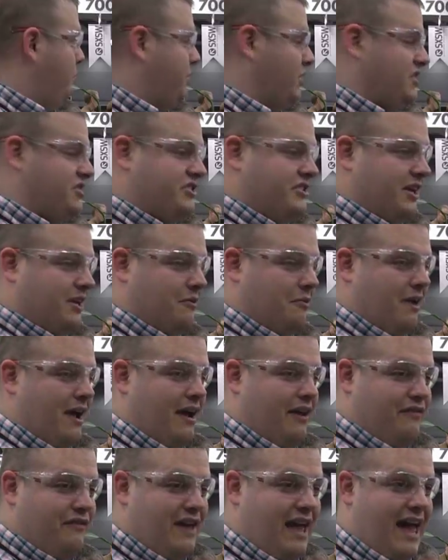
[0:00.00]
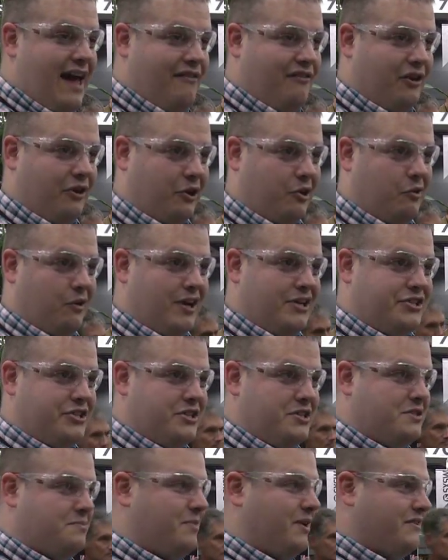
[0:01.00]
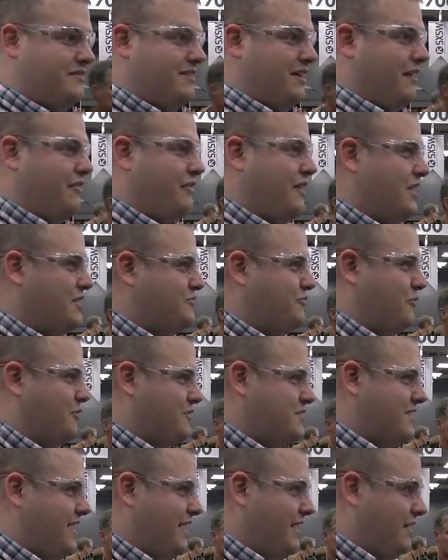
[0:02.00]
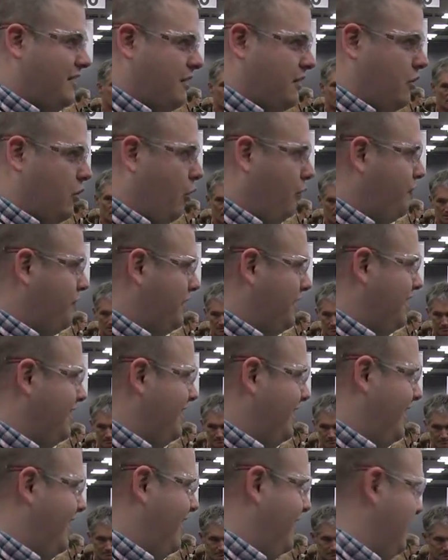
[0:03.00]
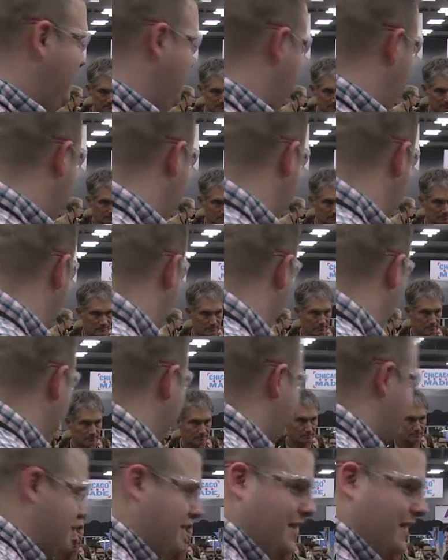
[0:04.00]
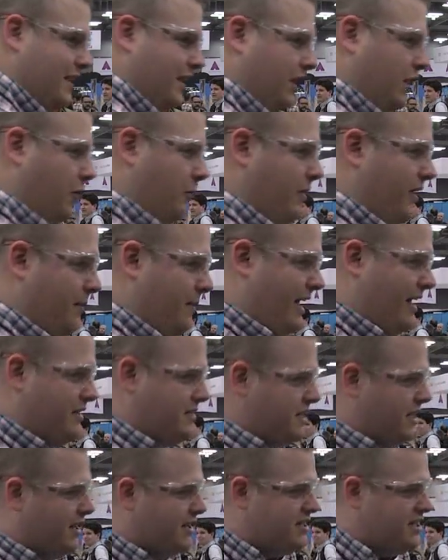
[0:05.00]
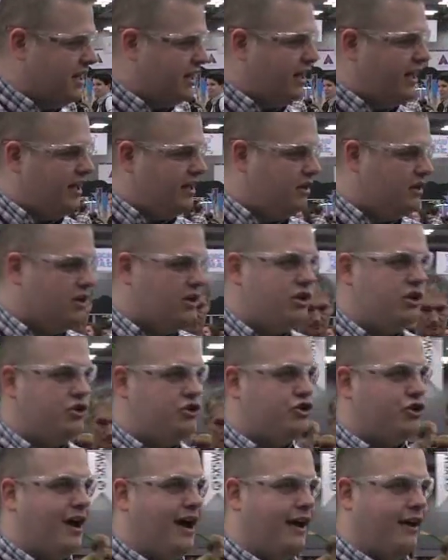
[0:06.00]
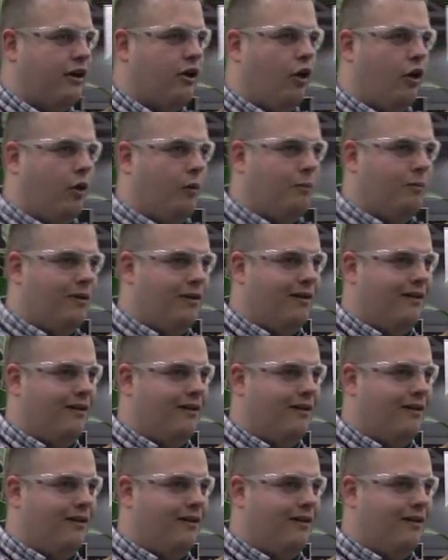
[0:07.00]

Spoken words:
please stick around if you have other questions, but thanks for attending, and hopefully you enjoyed seeing a little bit about DNA. You can try it at home.